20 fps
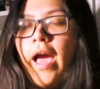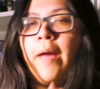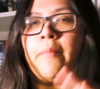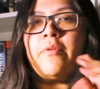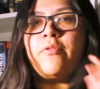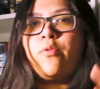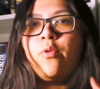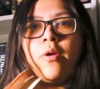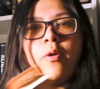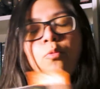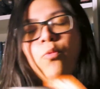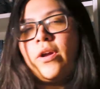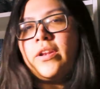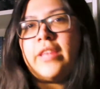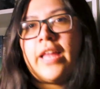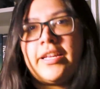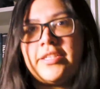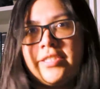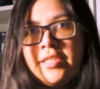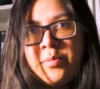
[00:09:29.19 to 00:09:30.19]
And one
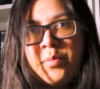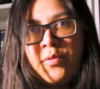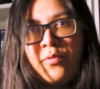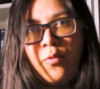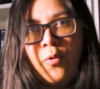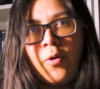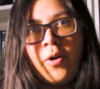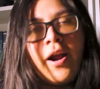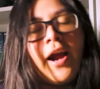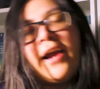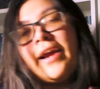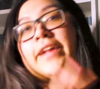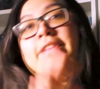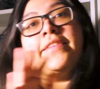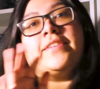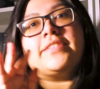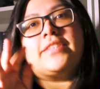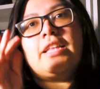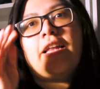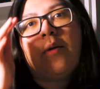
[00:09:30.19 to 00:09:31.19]
last thing before I end
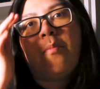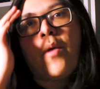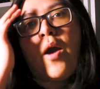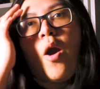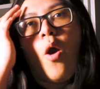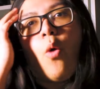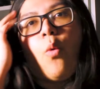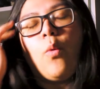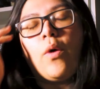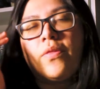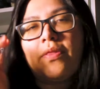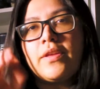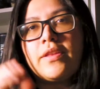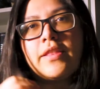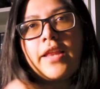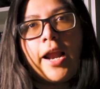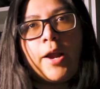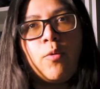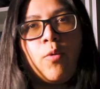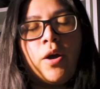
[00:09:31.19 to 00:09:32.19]
this clip, one thing
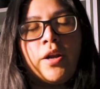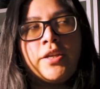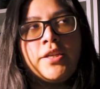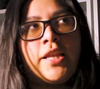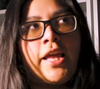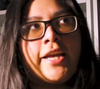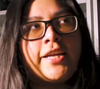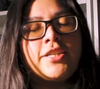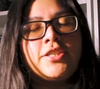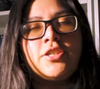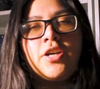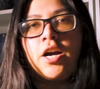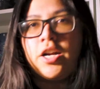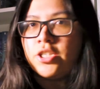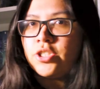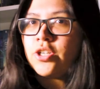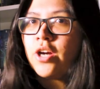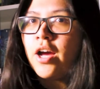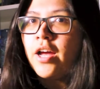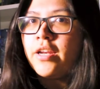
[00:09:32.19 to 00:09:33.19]
that I want to like
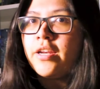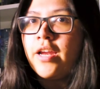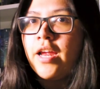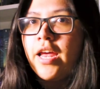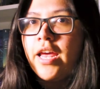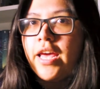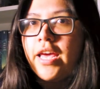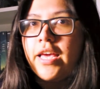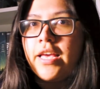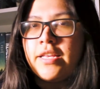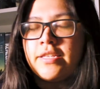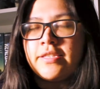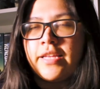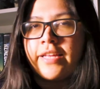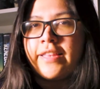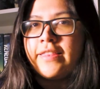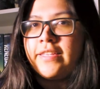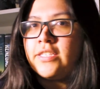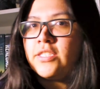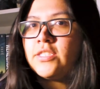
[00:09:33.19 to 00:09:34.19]
touch on is
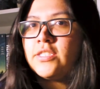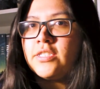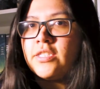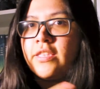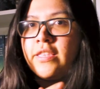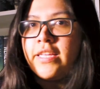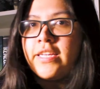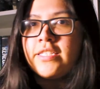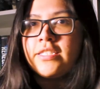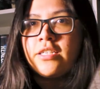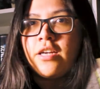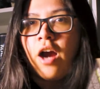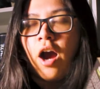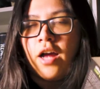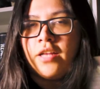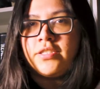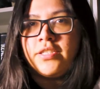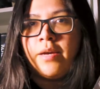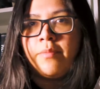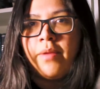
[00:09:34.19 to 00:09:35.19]
like this
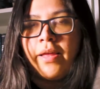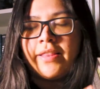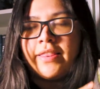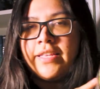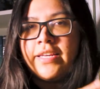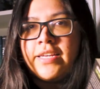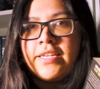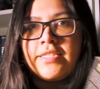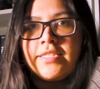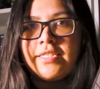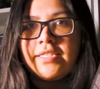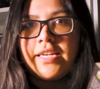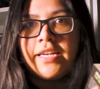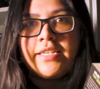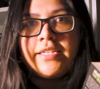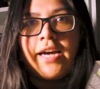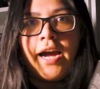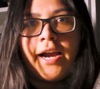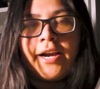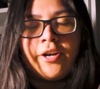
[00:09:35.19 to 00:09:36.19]
concept, like this
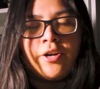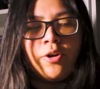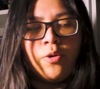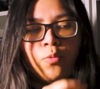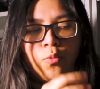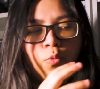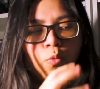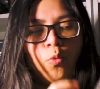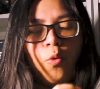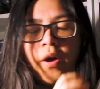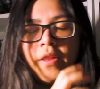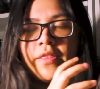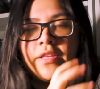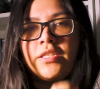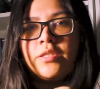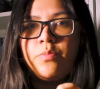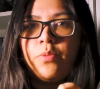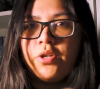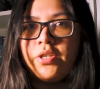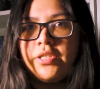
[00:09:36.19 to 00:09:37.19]
entire what
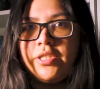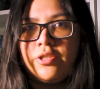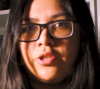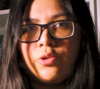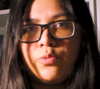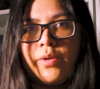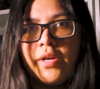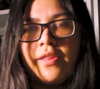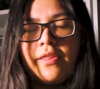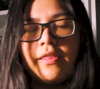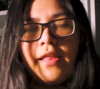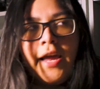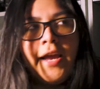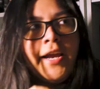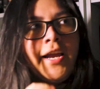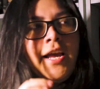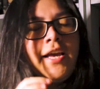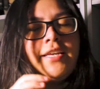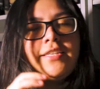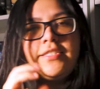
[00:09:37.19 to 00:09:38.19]
this book deals with, like
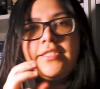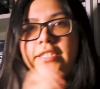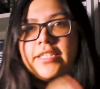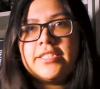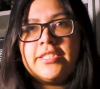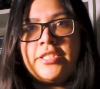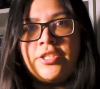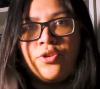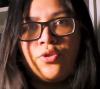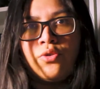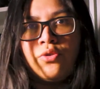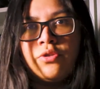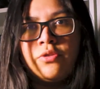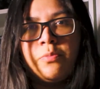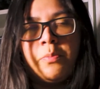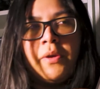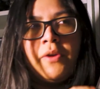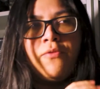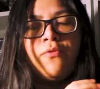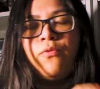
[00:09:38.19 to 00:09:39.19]
16-year-olds
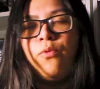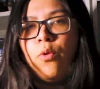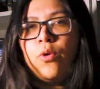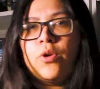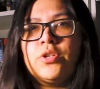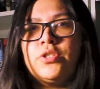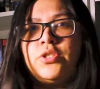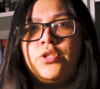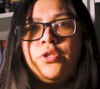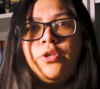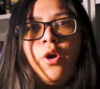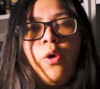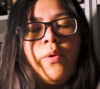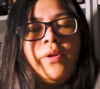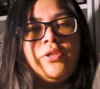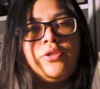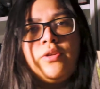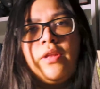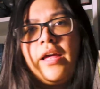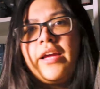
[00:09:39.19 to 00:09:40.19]
being forced to go
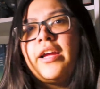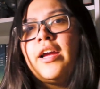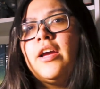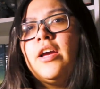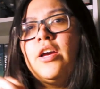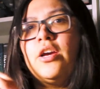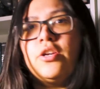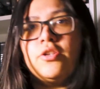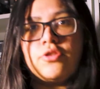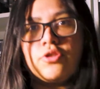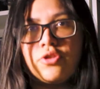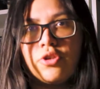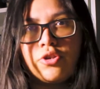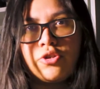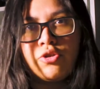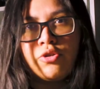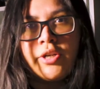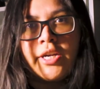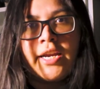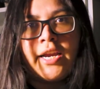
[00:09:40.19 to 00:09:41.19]
into like
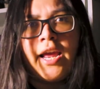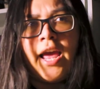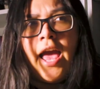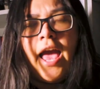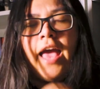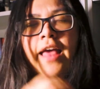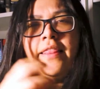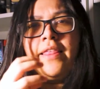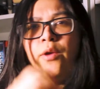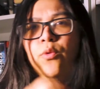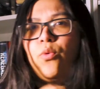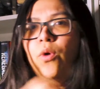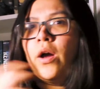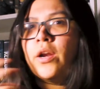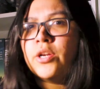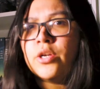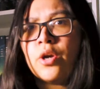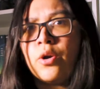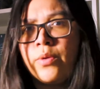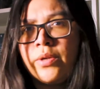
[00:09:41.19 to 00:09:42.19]
surgery, and they
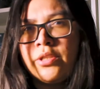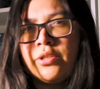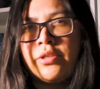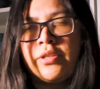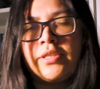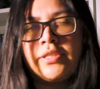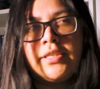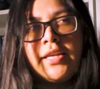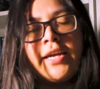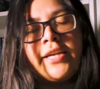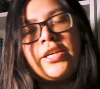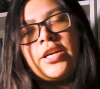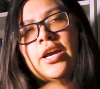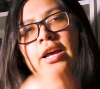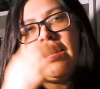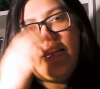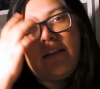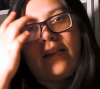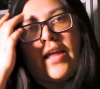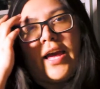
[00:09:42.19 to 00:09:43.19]
want to go into this like
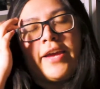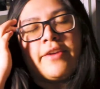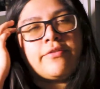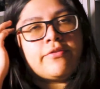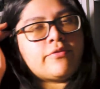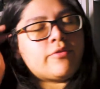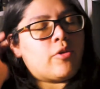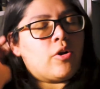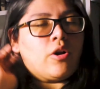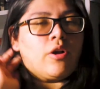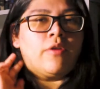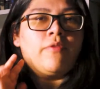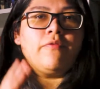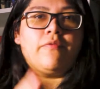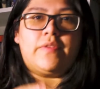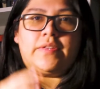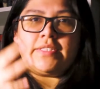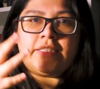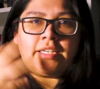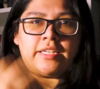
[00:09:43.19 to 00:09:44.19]
life or
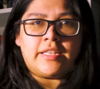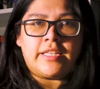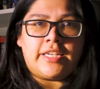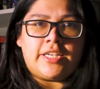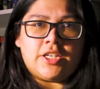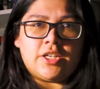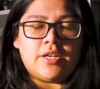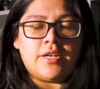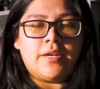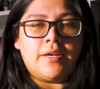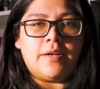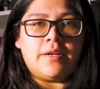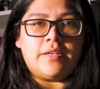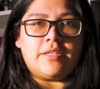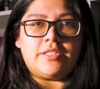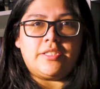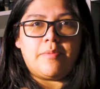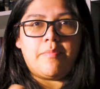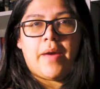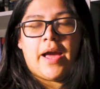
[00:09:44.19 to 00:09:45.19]
physically
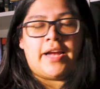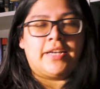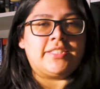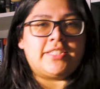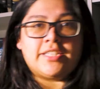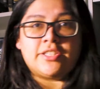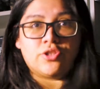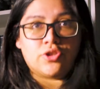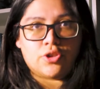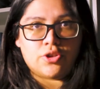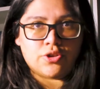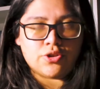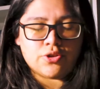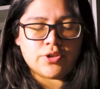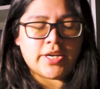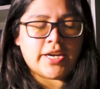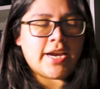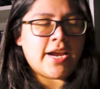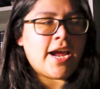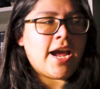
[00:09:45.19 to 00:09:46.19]
demanding
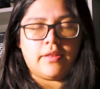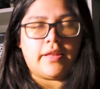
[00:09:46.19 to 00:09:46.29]
surgery.